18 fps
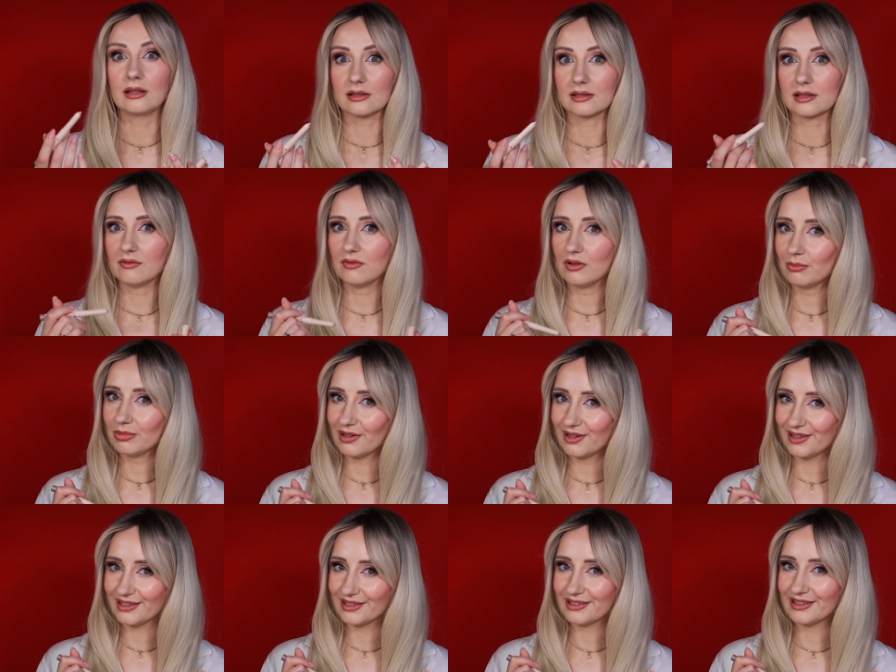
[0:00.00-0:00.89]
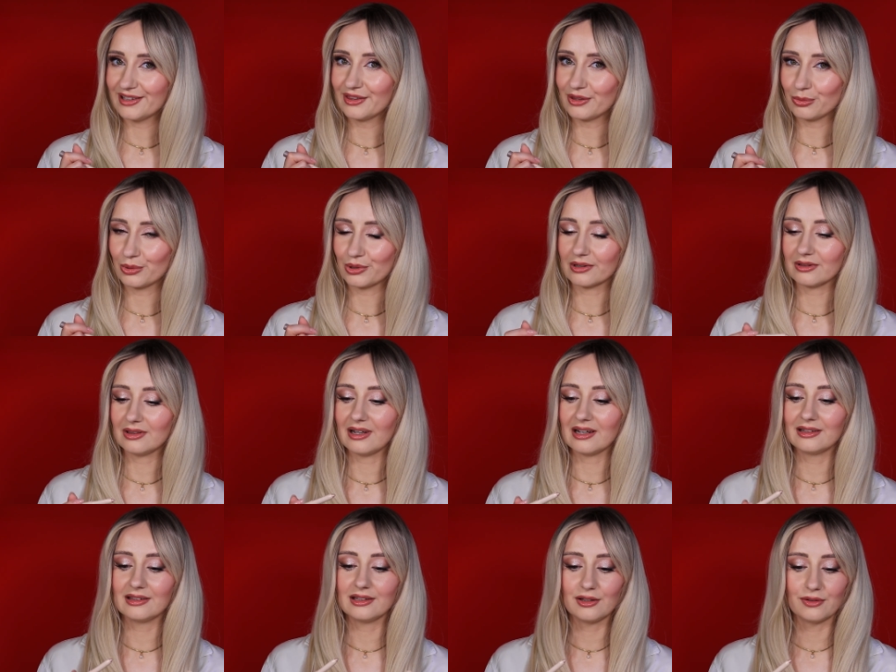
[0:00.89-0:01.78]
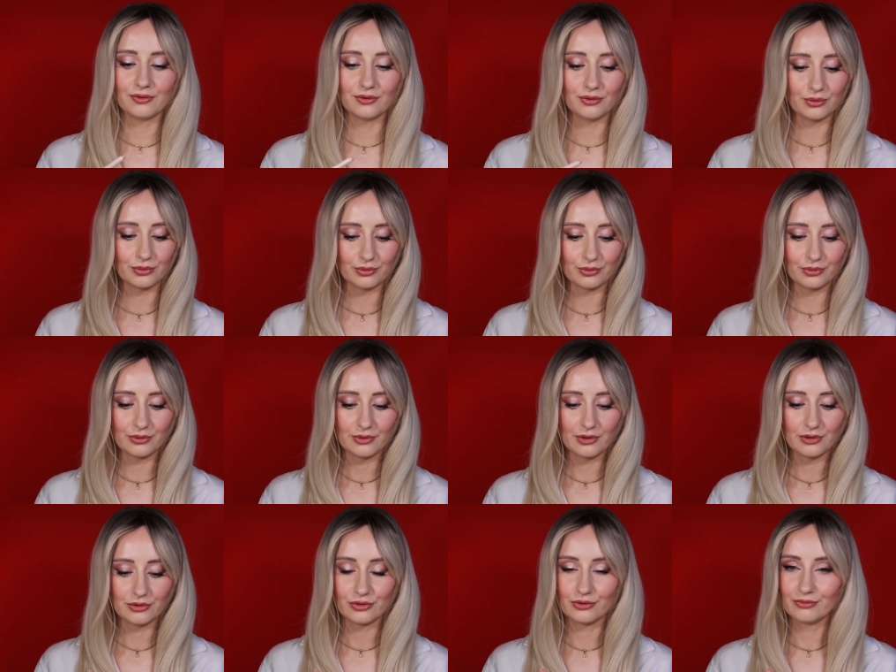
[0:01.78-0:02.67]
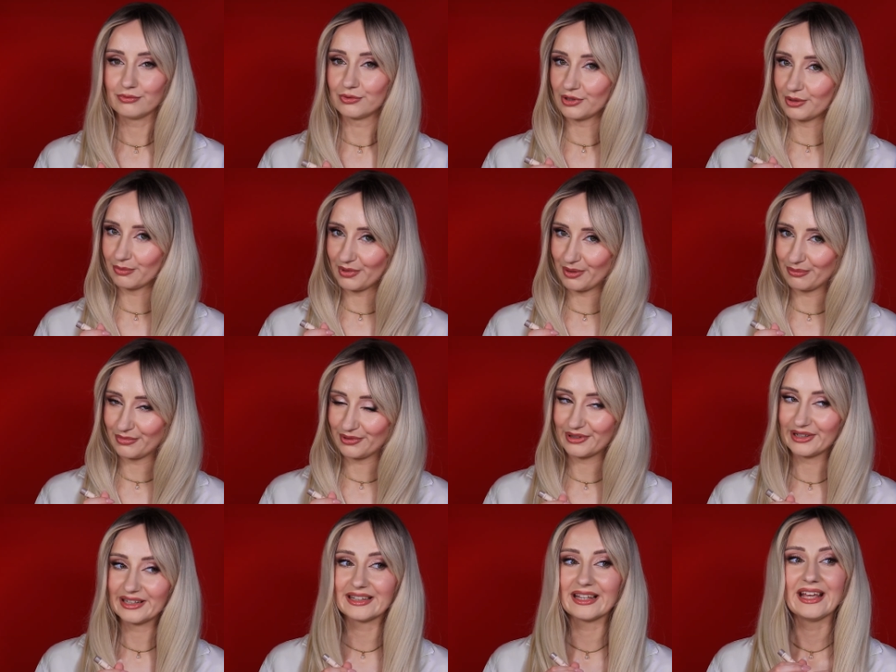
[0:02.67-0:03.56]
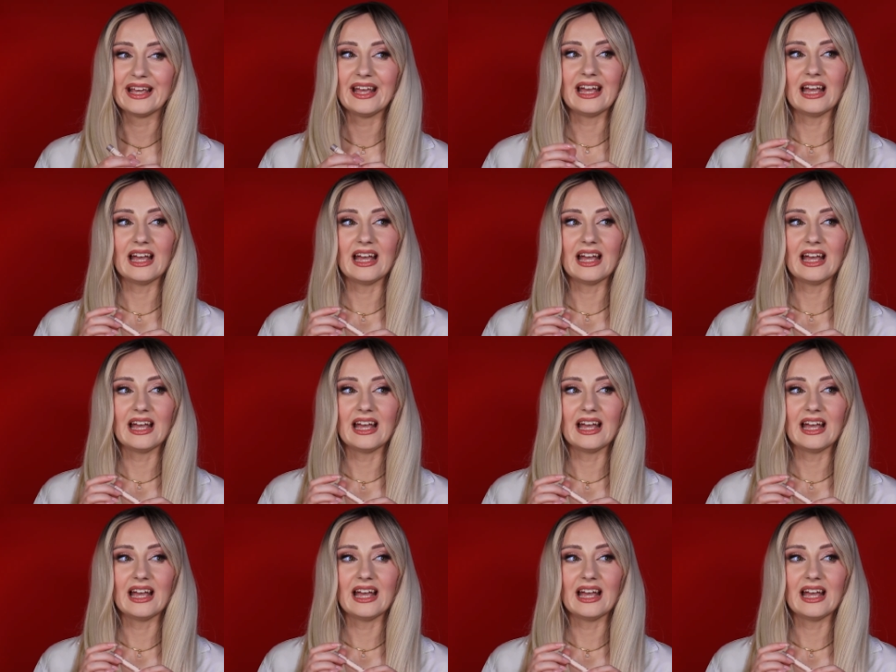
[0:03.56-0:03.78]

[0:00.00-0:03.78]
Yes, I've applied it in the waterline, if you remember it.